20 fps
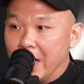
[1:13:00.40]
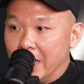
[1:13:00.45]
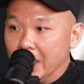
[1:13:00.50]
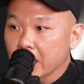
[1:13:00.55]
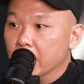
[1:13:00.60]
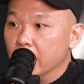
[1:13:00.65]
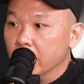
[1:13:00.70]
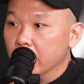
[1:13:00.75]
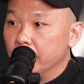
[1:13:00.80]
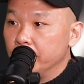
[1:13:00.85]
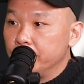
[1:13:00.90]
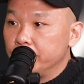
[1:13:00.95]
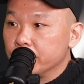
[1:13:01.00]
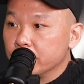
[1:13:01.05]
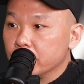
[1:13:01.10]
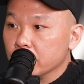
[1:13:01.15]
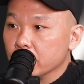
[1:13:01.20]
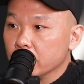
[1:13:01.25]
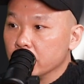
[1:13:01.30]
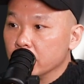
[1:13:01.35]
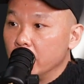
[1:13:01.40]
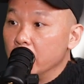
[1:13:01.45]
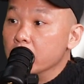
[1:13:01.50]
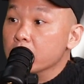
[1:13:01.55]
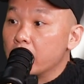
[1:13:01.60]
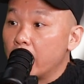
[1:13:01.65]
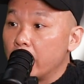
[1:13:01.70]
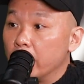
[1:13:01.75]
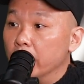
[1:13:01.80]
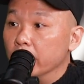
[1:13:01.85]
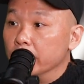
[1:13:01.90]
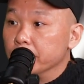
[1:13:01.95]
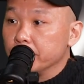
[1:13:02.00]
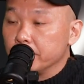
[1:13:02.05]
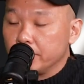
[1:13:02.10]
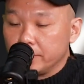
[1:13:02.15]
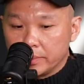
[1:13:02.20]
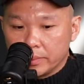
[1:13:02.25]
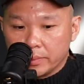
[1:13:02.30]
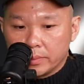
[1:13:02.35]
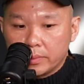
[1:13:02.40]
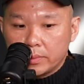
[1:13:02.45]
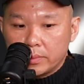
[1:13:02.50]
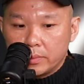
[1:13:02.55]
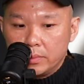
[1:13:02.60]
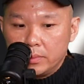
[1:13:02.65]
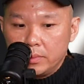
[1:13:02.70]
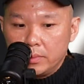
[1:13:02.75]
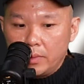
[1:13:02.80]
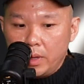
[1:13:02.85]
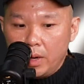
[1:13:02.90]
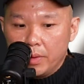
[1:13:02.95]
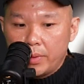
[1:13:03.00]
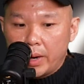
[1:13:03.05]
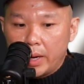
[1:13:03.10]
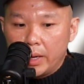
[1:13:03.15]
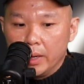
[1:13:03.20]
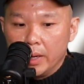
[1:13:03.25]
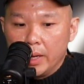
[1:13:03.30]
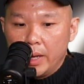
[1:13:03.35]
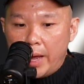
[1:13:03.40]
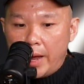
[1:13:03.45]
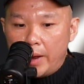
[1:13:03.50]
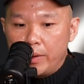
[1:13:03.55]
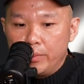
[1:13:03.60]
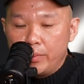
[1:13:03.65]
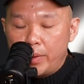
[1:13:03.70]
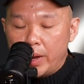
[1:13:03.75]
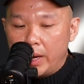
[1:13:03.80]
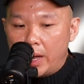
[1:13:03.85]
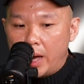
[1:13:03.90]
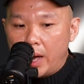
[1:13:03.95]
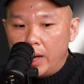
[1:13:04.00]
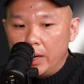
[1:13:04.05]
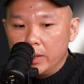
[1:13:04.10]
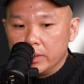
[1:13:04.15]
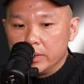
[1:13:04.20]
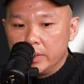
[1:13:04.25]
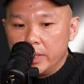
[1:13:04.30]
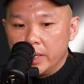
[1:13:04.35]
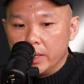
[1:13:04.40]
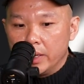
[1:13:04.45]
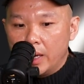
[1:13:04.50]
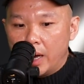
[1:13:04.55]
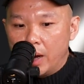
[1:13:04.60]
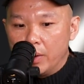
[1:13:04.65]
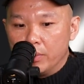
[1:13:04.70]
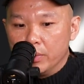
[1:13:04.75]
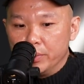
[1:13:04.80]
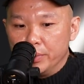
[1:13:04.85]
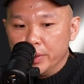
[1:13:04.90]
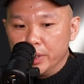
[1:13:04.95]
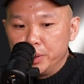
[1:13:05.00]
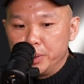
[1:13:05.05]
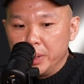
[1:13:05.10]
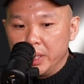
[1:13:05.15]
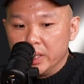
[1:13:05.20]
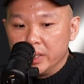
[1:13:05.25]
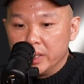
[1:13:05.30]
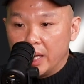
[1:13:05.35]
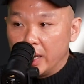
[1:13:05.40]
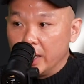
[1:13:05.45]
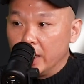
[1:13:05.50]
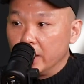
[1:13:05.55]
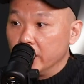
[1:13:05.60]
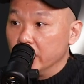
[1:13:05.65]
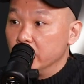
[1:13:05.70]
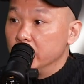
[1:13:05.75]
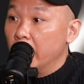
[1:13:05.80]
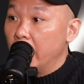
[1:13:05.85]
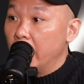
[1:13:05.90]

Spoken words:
miner in Saigon, right? And when ARK did our retreat in Da Nang in